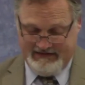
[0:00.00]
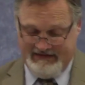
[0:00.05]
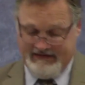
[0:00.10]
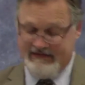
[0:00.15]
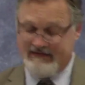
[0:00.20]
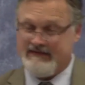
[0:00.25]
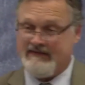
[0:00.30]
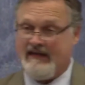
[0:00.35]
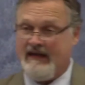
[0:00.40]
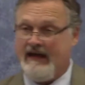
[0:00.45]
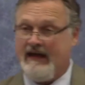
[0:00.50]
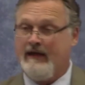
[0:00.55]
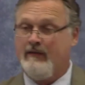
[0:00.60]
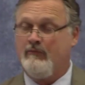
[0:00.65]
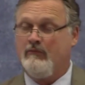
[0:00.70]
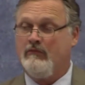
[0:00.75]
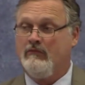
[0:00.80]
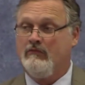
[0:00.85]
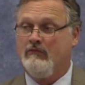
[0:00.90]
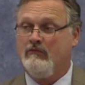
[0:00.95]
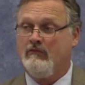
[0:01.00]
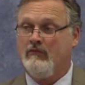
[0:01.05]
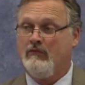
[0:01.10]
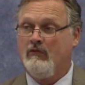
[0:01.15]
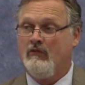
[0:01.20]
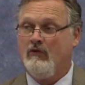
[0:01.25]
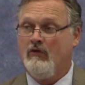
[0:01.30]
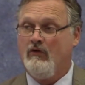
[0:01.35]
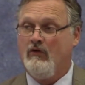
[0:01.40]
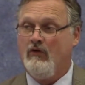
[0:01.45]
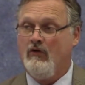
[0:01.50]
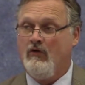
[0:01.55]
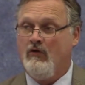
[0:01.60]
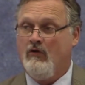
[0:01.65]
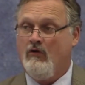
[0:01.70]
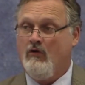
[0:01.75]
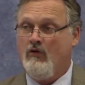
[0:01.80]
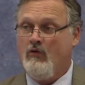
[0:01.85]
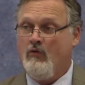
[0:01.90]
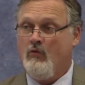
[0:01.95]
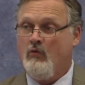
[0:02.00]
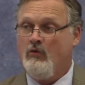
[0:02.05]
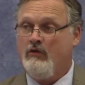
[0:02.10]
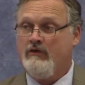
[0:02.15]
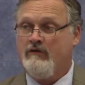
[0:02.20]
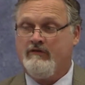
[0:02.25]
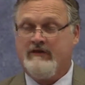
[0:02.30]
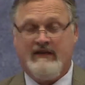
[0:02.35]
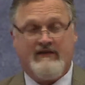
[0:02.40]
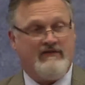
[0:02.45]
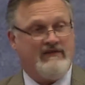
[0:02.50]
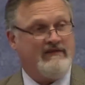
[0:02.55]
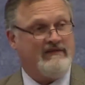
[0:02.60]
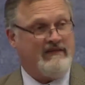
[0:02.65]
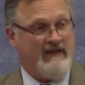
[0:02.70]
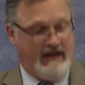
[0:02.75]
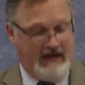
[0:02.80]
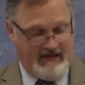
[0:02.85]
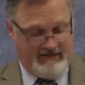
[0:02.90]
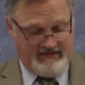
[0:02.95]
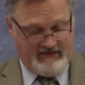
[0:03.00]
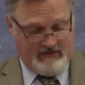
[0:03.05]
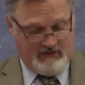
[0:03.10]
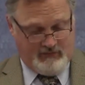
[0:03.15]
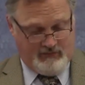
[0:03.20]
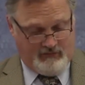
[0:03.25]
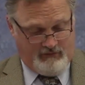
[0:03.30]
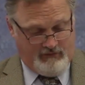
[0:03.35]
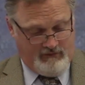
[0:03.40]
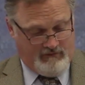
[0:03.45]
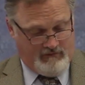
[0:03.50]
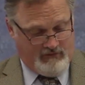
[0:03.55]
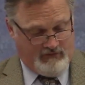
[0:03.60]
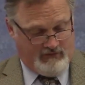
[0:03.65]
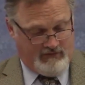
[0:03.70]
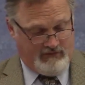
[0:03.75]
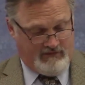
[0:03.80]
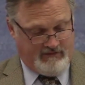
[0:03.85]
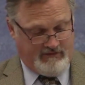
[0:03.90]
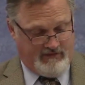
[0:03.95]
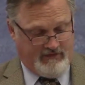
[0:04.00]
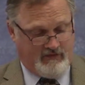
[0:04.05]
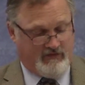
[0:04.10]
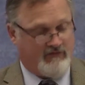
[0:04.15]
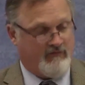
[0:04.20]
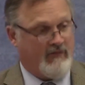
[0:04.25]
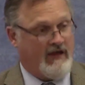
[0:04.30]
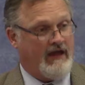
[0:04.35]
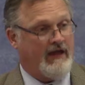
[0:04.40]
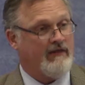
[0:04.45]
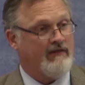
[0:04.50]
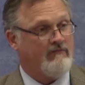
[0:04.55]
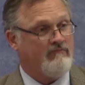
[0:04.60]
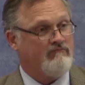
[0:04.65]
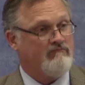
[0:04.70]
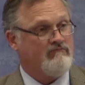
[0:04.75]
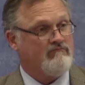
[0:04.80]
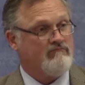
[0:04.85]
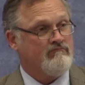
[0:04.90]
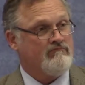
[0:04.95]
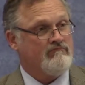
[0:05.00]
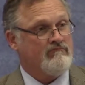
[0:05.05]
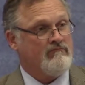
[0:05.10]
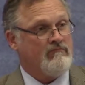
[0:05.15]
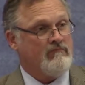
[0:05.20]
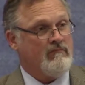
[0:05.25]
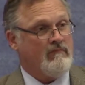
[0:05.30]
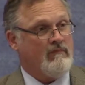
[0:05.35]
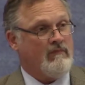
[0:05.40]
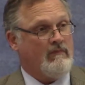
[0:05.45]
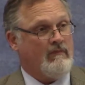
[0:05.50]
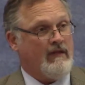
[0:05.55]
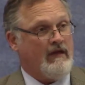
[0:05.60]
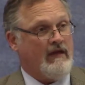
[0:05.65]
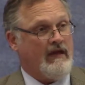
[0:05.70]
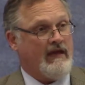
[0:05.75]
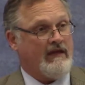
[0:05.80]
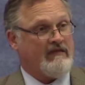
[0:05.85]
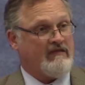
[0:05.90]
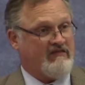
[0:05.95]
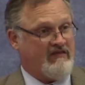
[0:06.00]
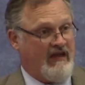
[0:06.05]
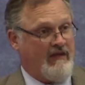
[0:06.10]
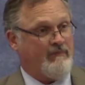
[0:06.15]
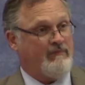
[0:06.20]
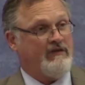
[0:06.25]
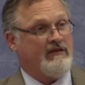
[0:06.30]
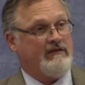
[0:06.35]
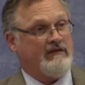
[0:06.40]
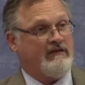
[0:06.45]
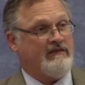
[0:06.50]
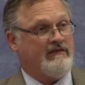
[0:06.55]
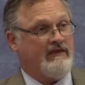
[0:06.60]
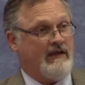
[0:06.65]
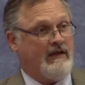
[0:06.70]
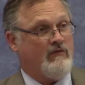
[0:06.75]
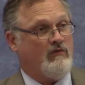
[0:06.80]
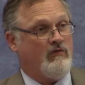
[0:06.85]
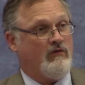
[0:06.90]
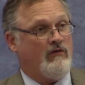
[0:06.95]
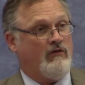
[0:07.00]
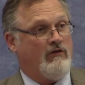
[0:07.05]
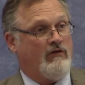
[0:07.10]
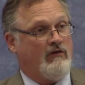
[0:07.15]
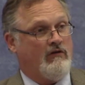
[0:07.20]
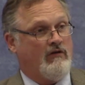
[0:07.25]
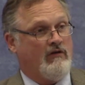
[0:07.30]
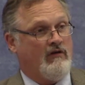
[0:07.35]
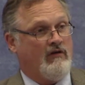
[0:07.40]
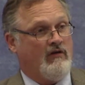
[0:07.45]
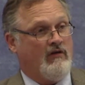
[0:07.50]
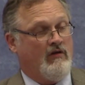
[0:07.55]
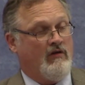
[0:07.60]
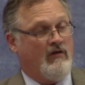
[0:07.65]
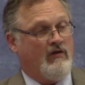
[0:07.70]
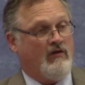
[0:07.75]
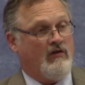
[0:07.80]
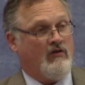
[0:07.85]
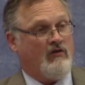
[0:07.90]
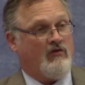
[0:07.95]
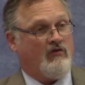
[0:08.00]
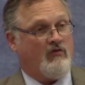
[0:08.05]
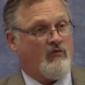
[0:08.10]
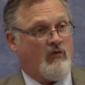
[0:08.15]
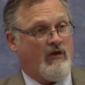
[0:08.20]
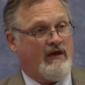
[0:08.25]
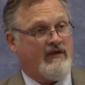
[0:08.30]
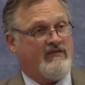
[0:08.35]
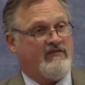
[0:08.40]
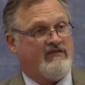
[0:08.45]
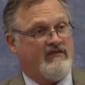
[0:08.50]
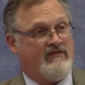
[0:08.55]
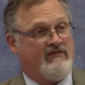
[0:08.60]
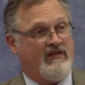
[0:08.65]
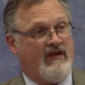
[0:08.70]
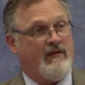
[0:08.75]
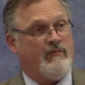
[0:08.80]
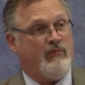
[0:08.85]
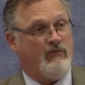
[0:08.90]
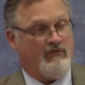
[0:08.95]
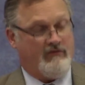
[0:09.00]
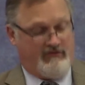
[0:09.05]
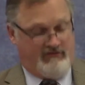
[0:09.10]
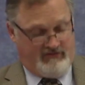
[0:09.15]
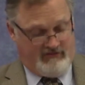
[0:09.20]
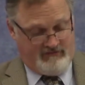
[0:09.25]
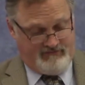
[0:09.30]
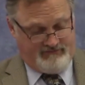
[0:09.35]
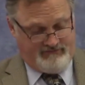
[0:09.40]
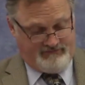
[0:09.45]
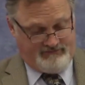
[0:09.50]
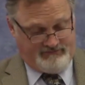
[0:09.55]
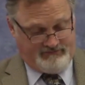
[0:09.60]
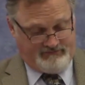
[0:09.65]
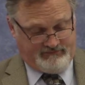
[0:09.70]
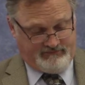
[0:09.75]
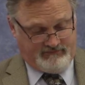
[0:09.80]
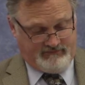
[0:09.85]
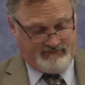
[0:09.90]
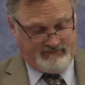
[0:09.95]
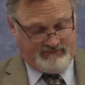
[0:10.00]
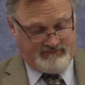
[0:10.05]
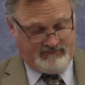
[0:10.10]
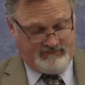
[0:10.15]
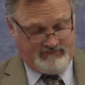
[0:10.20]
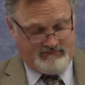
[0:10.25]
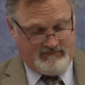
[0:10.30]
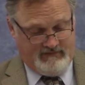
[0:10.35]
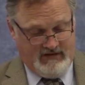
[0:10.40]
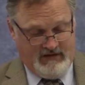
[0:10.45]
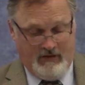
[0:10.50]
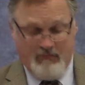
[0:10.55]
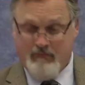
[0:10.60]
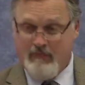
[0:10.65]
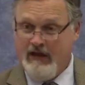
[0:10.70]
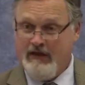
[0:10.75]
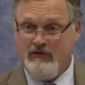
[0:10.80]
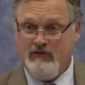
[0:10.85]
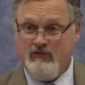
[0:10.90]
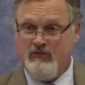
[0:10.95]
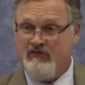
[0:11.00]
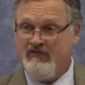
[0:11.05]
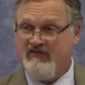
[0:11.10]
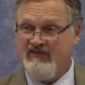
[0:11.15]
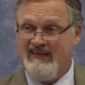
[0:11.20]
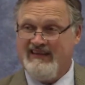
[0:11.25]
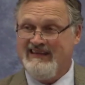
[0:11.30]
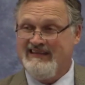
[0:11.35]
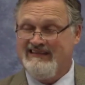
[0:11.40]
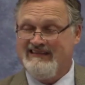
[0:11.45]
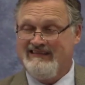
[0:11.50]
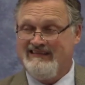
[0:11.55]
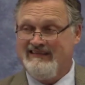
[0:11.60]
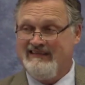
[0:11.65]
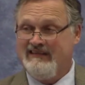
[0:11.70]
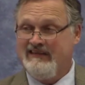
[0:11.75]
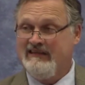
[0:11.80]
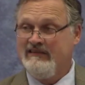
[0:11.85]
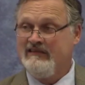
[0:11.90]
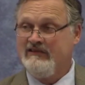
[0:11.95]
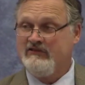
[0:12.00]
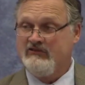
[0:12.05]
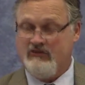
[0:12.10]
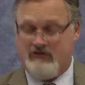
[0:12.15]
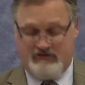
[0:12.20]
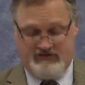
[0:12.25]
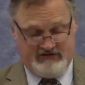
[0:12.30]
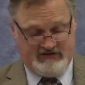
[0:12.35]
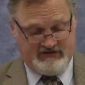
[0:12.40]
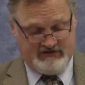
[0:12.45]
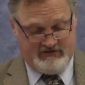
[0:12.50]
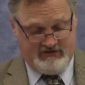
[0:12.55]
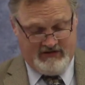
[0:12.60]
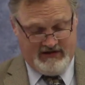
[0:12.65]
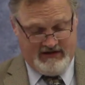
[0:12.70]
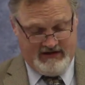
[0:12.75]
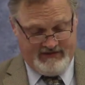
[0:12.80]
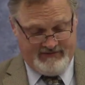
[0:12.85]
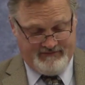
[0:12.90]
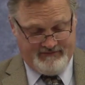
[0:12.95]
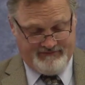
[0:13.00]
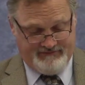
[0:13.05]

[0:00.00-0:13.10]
this time would have given tacit approval of those men accepting that they were Christ's disciples, men who were seeking to lead the church astray.